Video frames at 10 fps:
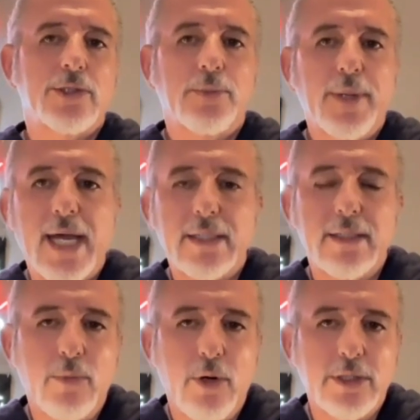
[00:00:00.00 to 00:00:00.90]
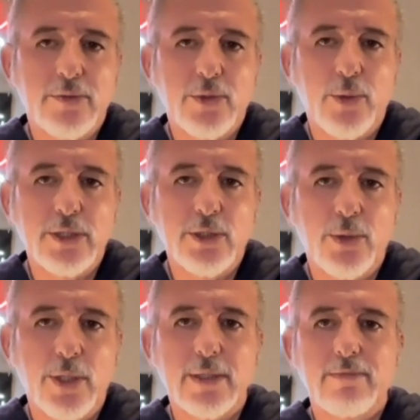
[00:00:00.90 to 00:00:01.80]
So back in March of twenty
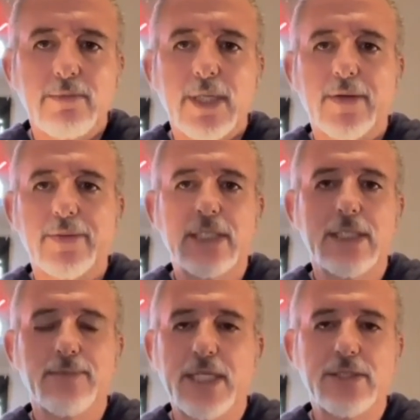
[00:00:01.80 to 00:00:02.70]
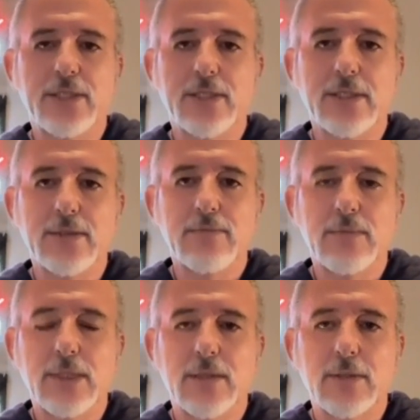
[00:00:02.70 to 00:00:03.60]
twenty, everything basically,
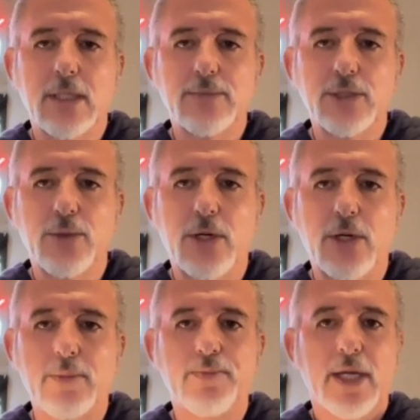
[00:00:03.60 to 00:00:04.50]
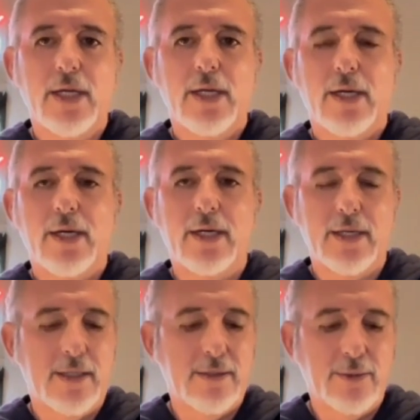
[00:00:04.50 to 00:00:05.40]
you know, comes to a halt.
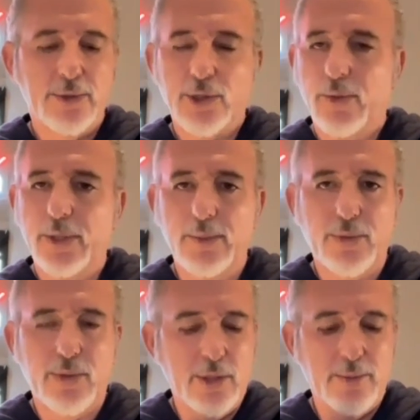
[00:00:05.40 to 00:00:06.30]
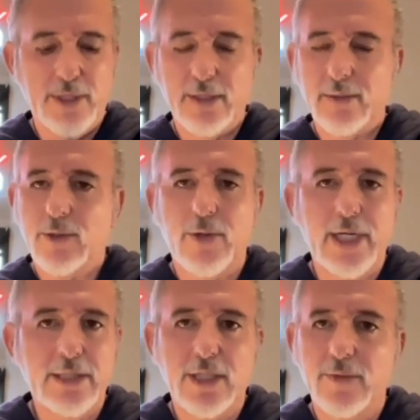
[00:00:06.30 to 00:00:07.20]
Uh, there was low unemployment,
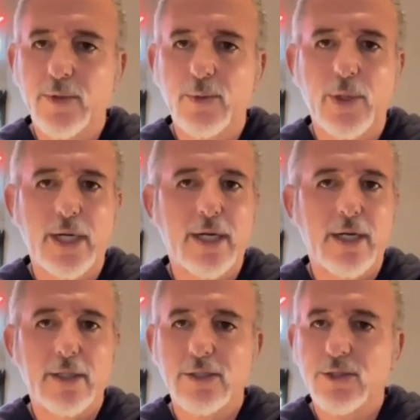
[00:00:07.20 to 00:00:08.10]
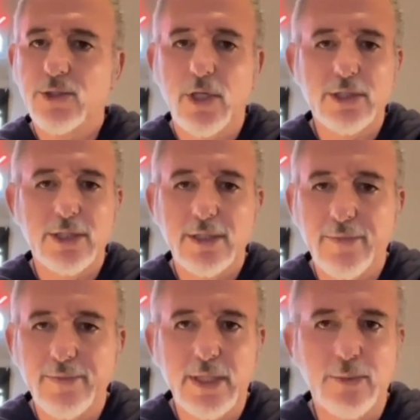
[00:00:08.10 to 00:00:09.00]
cranes everywhere, construction,
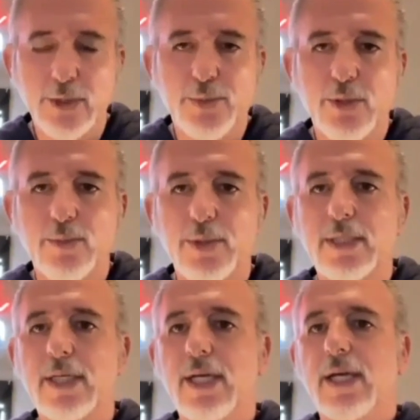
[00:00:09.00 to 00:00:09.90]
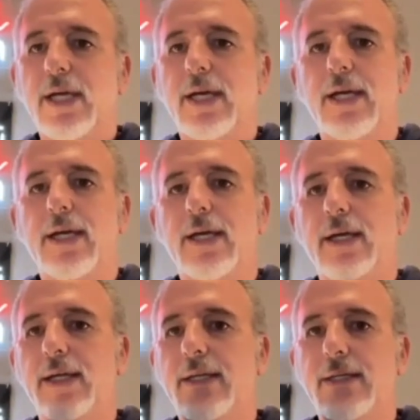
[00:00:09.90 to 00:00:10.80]
everything was booming.
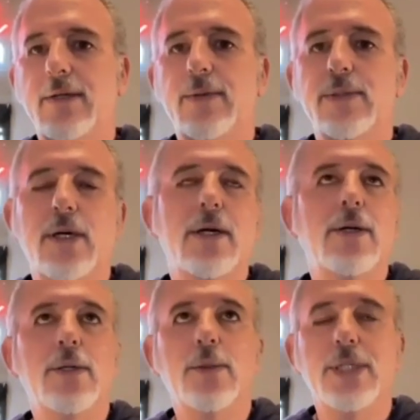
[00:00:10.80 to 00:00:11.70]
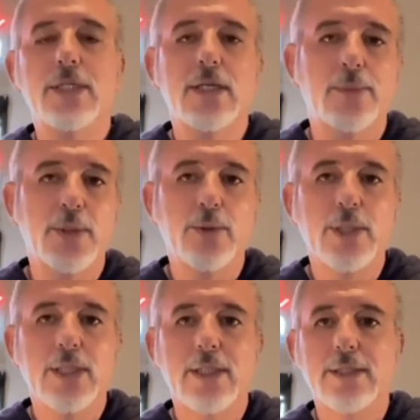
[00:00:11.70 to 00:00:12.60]
And there was, oh, it'll be a couple of
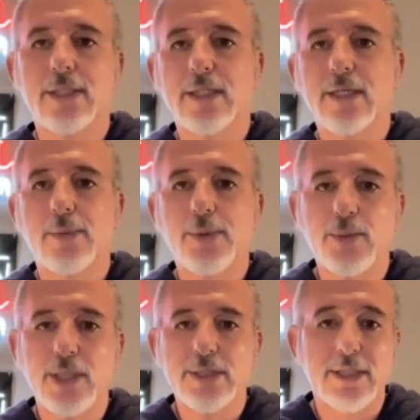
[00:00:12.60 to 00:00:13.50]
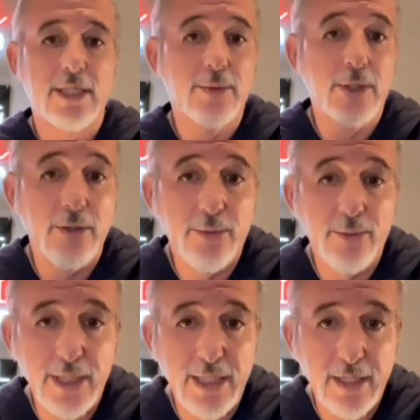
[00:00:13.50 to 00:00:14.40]
weeks and a couple of months. And here we are
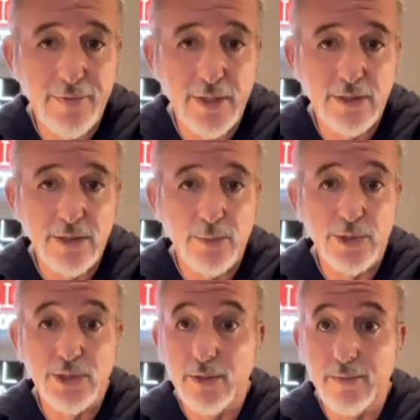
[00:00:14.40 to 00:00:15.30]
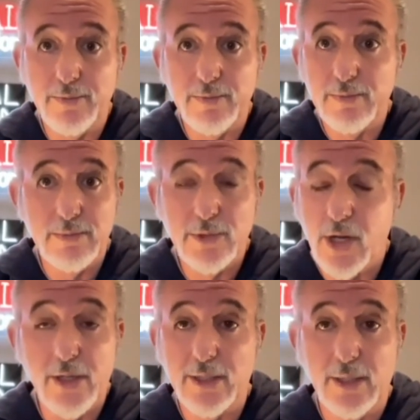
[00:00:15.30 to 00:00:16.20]
three and a half years and we're still
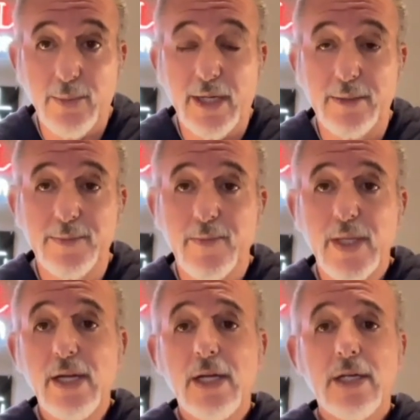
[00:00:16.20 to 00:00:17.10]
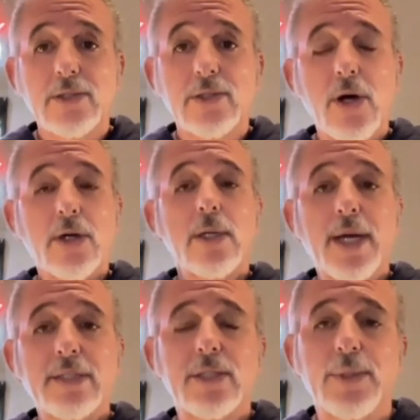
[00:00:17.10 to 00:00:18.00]
talking about it. Talk
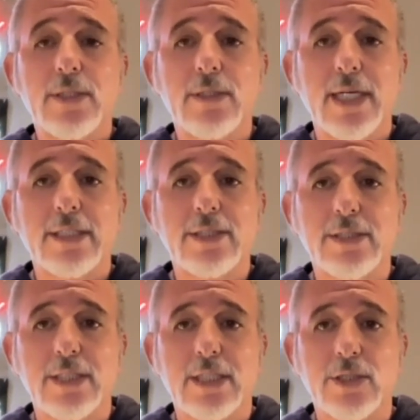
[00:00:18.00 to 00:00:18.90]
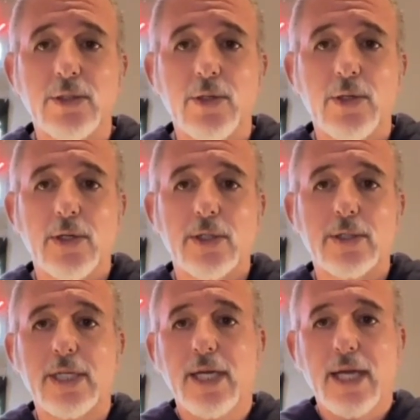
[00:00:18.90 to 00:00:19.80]
about some of the lessons that you
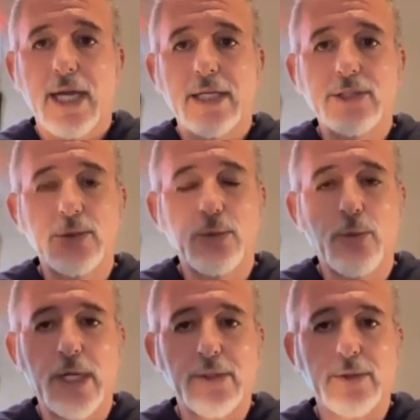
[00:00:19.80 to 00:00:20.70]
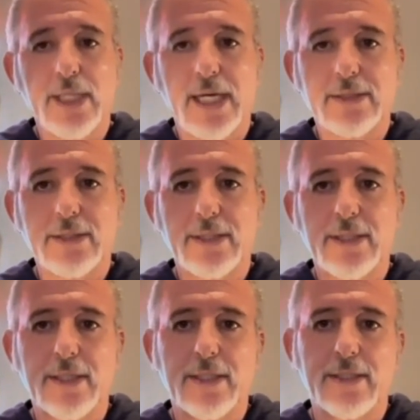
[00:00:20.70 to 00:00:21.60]
learned as you weathered that,
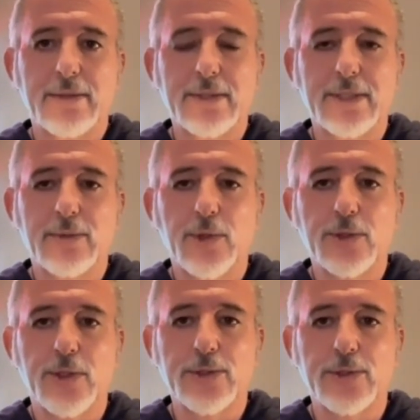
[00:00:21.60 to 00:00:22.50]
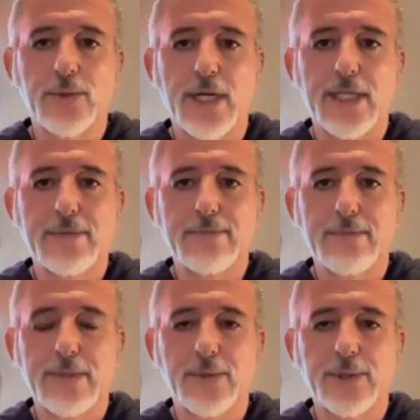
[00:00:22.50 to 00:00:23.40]
uh, you know, roller coaster ride,
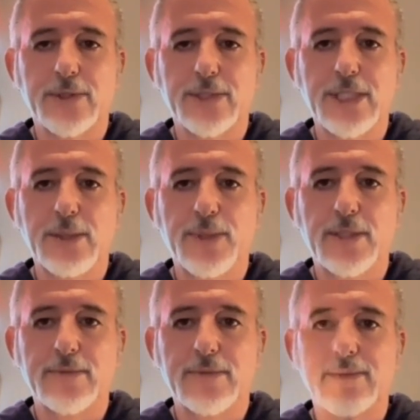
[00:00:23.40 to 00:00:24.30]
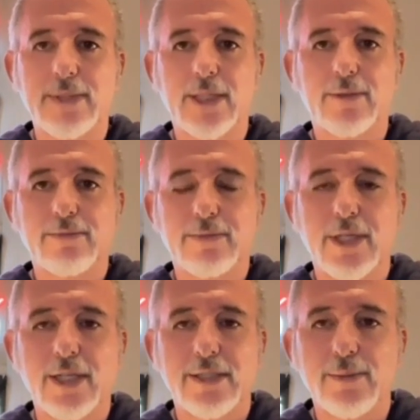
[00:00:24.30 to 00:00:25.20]
and, you know, with your seatbelt, you know,
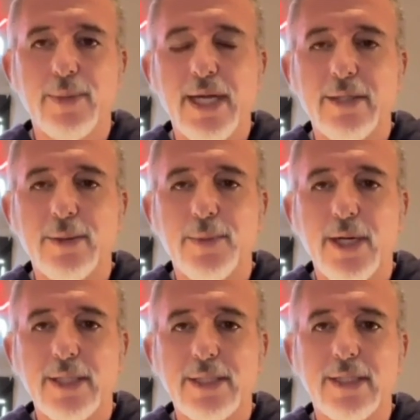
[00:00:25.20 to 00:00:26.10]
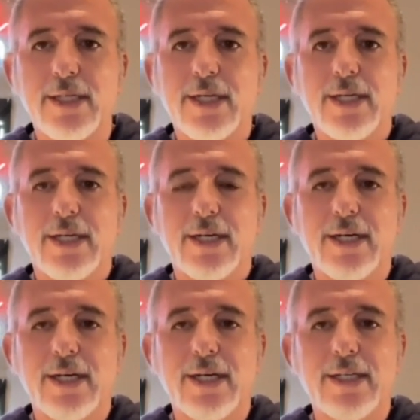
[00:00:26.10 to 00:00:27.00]
tightly bound upon you,
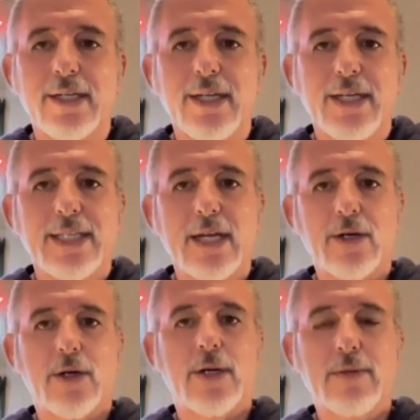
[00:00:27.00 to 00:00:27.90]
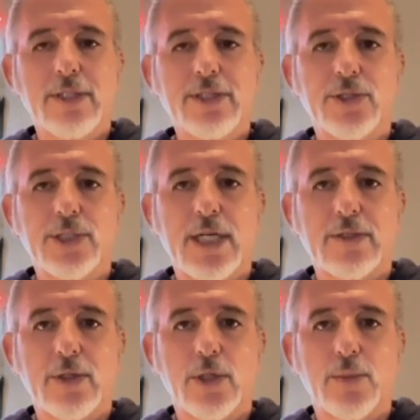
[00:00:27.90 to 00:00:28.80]
uh, that our listeners out
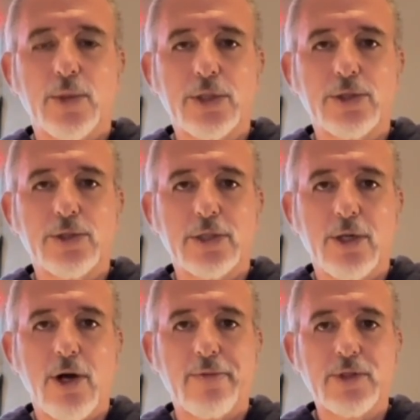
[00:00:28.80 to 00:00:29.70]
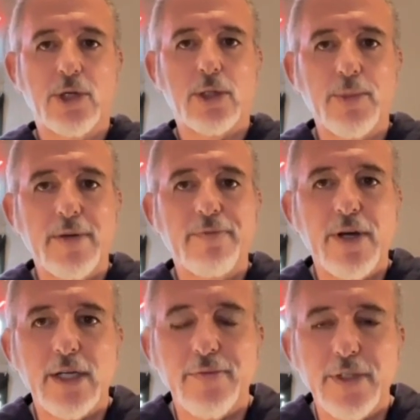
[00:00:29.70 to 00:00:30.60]
there in Commercial Construction Coffee Talk
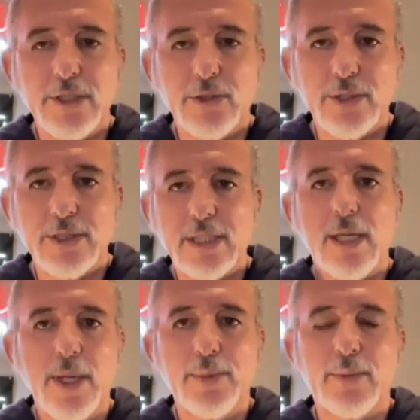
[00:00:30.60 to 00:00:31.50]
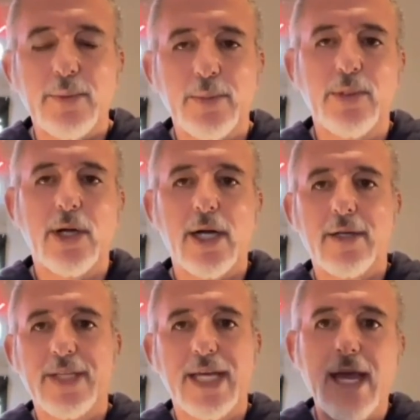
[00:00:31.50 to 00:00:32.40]
might find of interest, that they might be able to
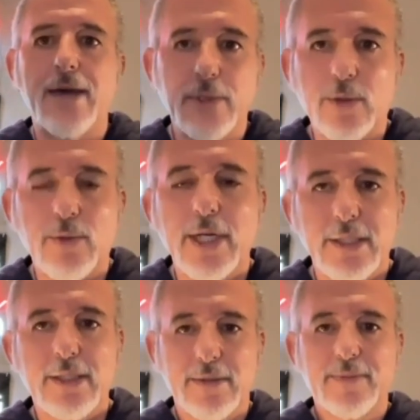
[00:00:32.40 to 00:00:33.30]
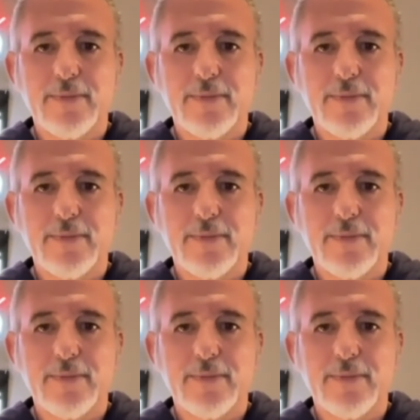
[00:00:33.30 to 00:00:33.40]
apply if they haven't already.